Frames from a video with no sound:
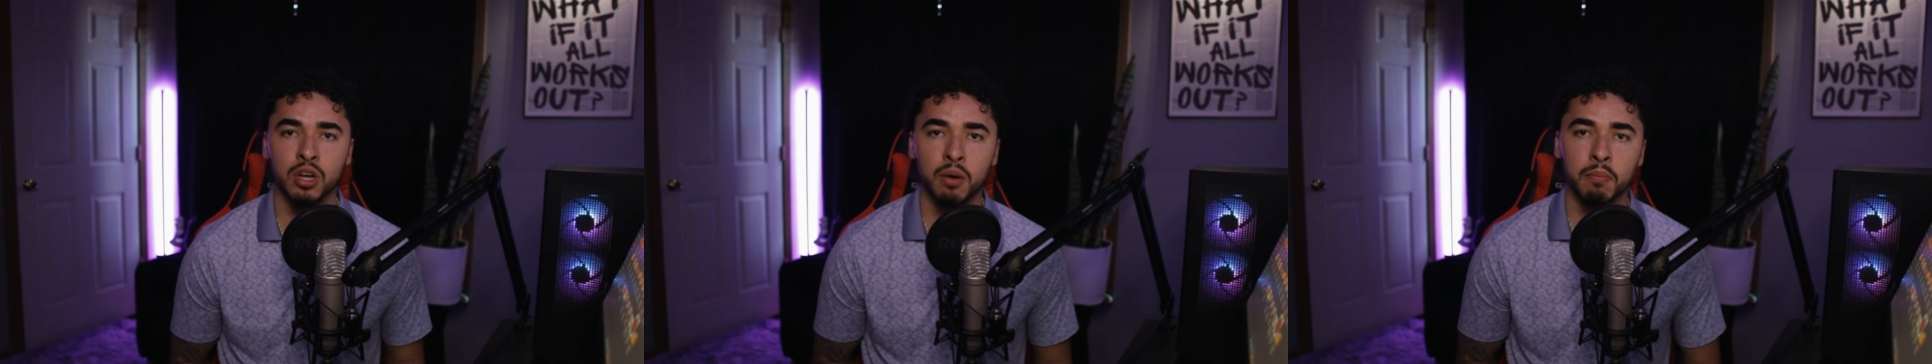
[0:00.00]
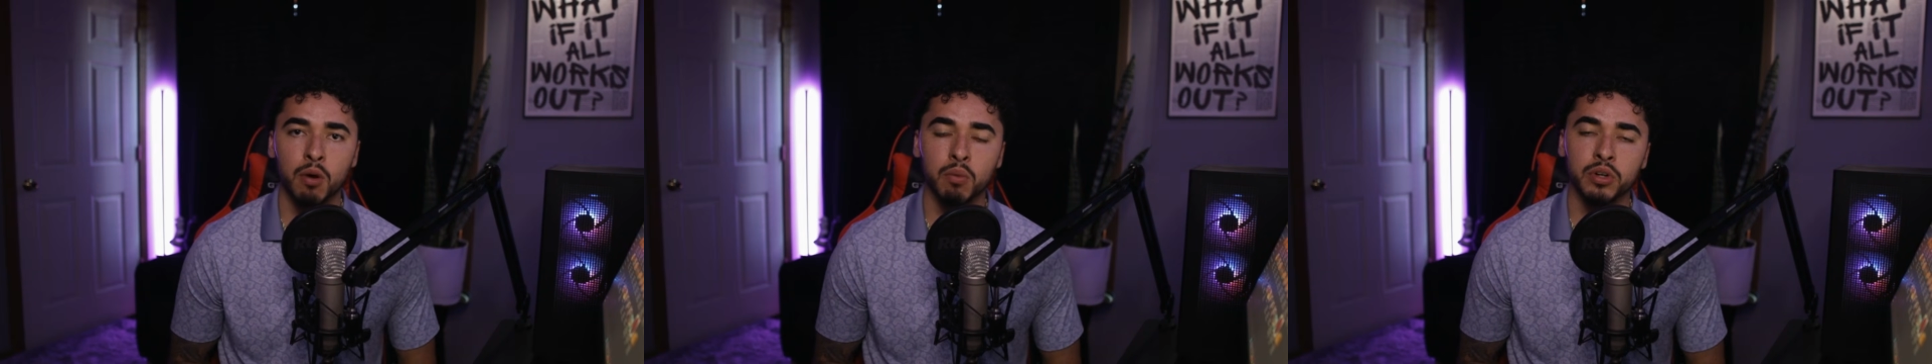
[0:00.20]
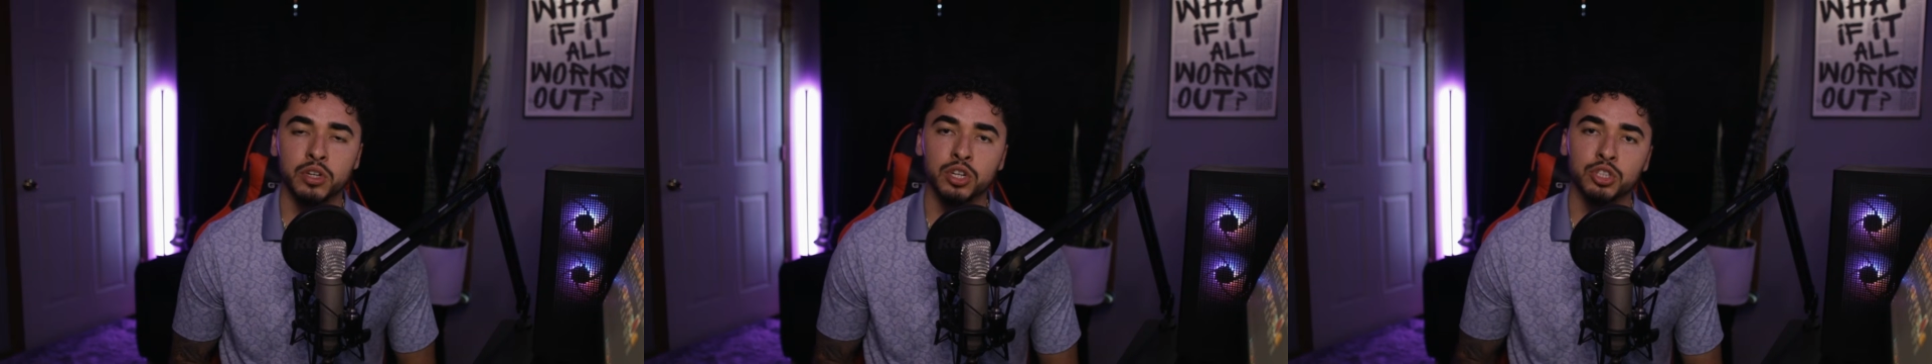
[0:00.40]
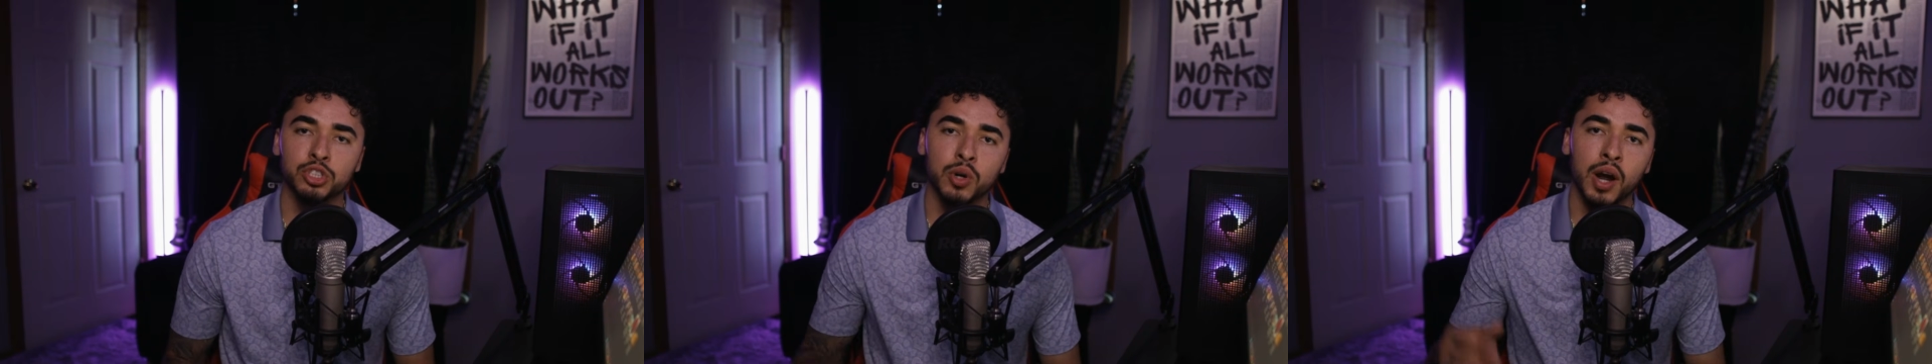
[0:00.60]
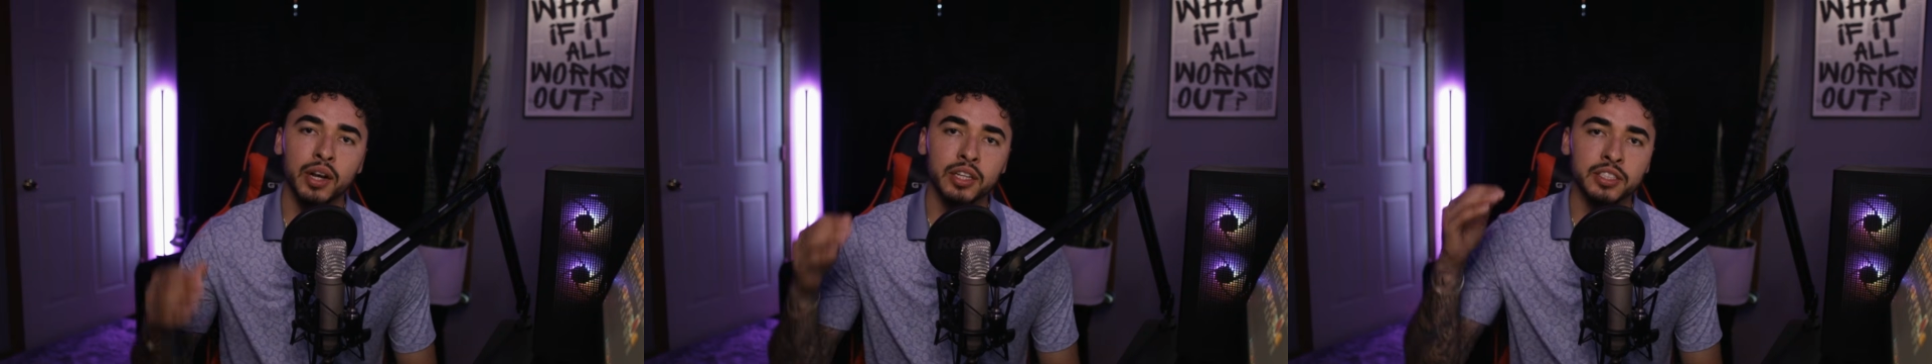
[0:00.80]
but when you're
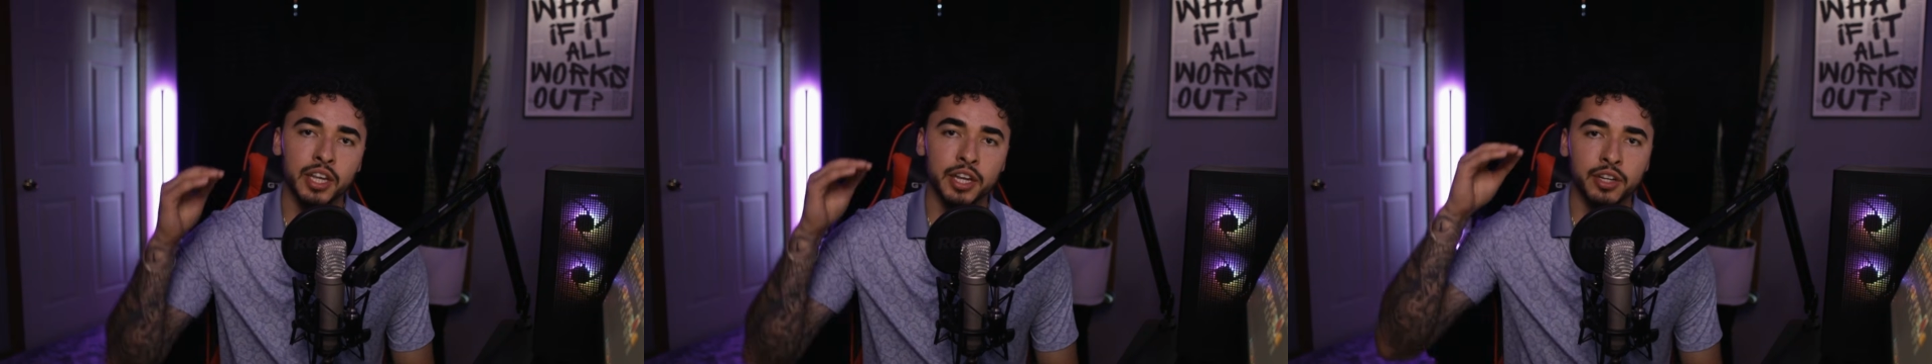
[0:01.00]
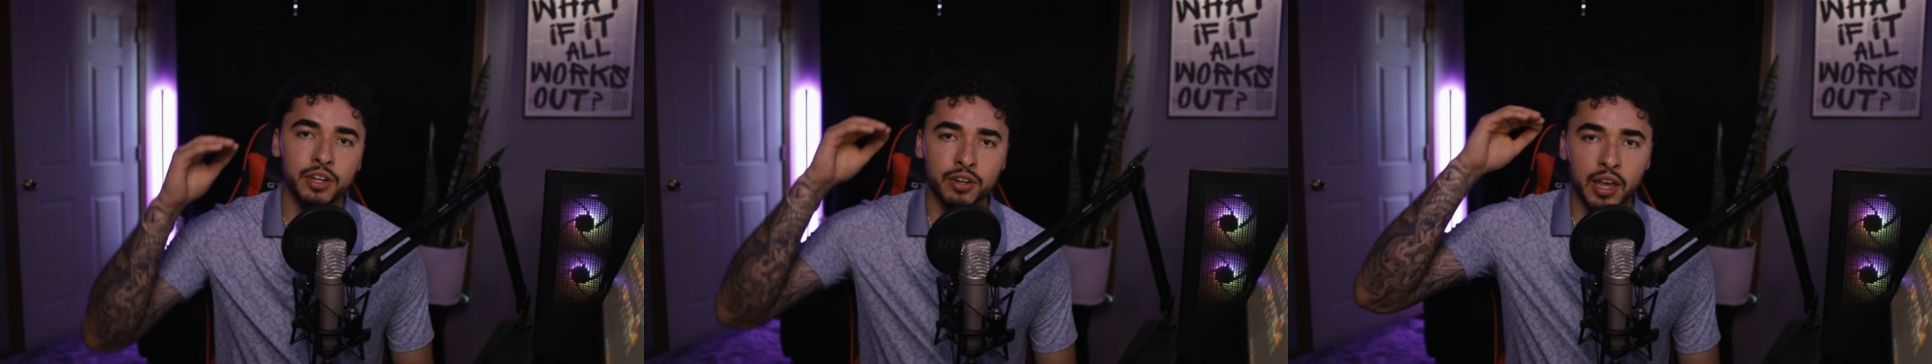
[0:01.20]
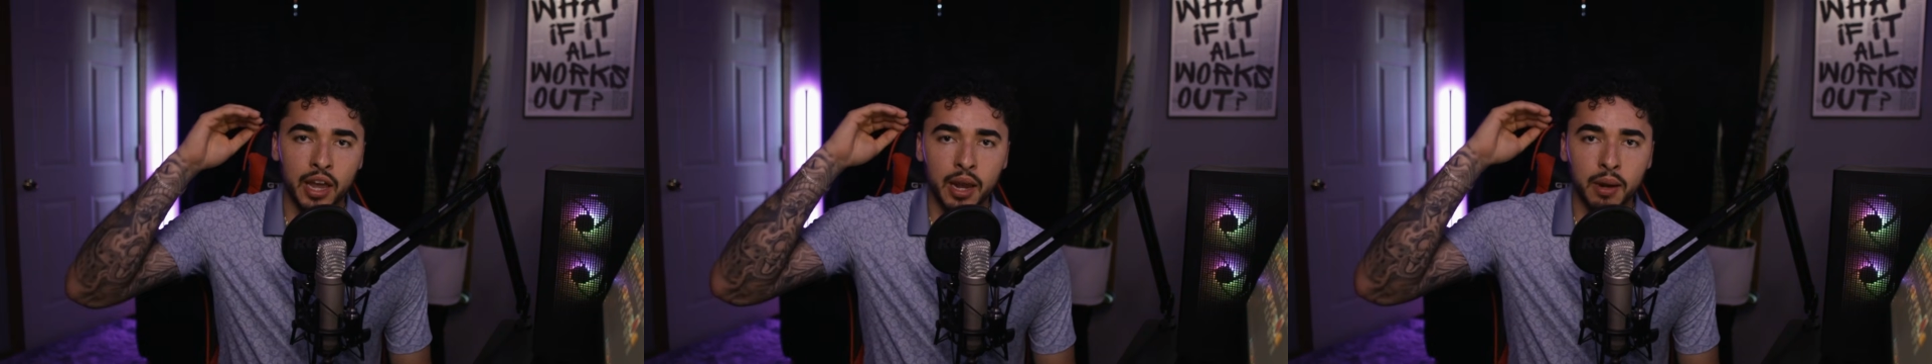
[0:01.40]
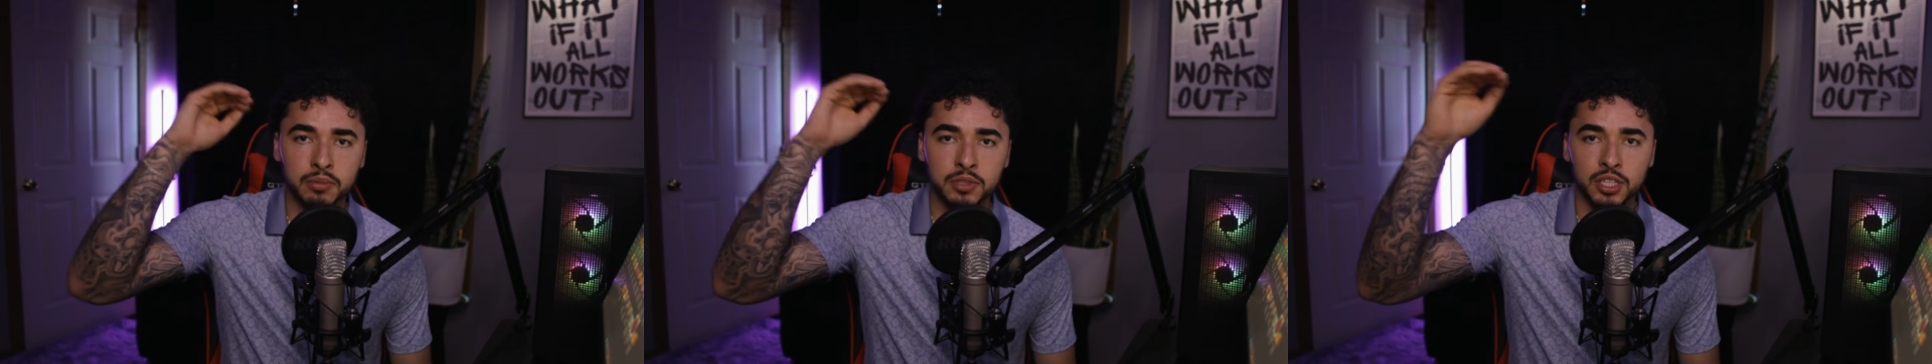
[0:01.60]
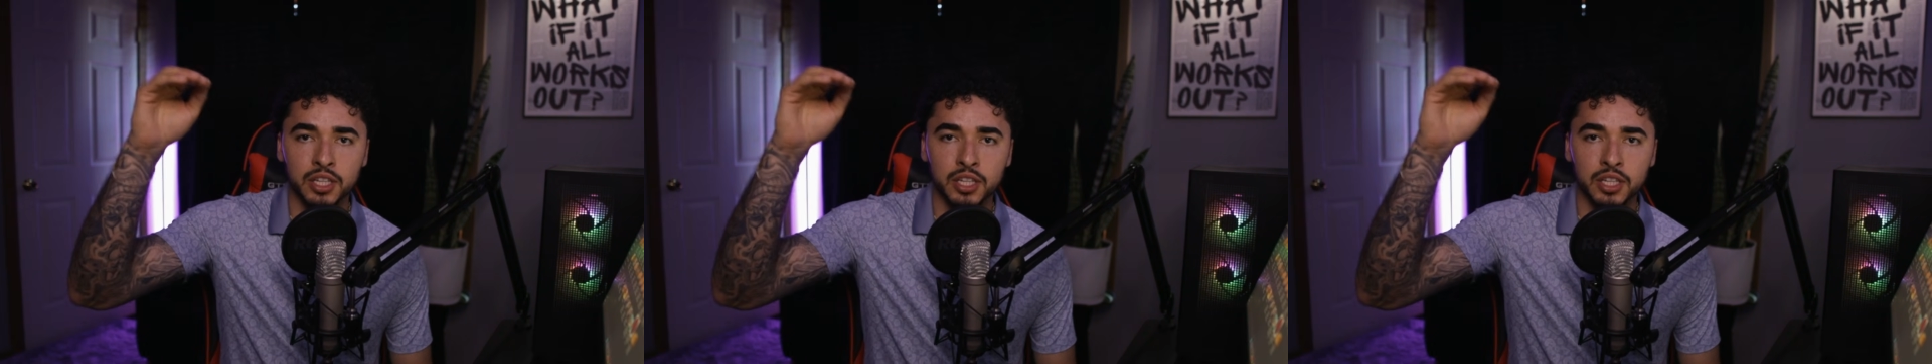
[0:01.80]
trying to take your game to